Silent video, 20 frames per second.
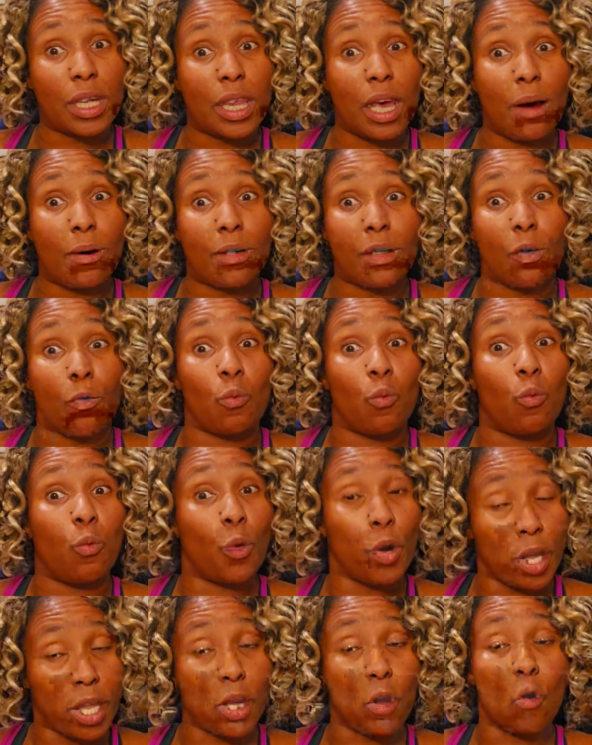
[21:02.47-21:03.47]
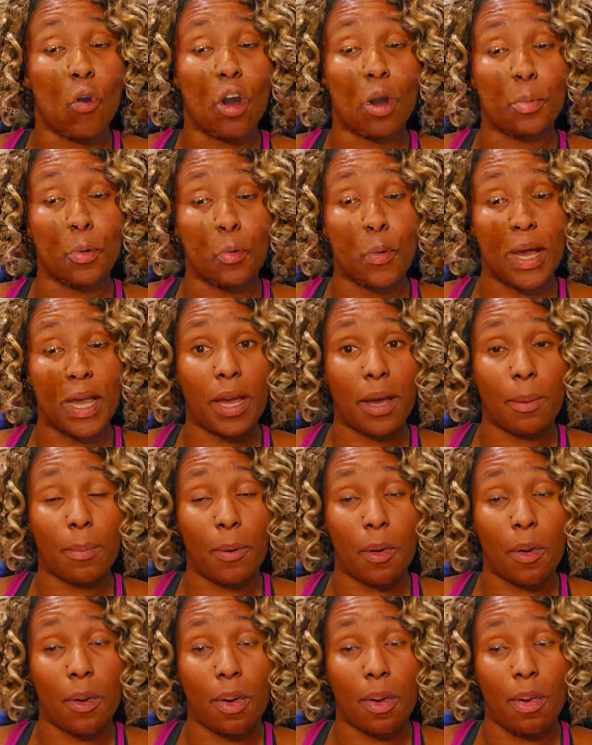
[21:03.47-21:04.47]
that was a really horrible wake up
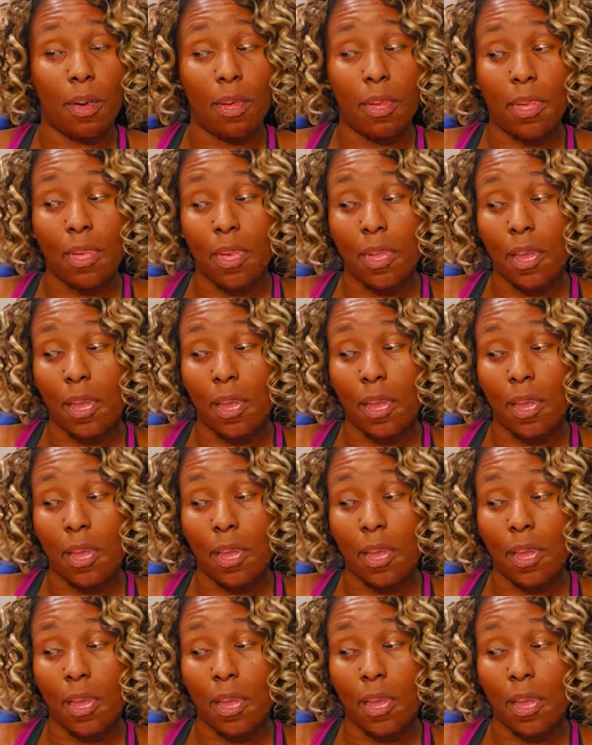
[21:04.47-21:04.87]
call.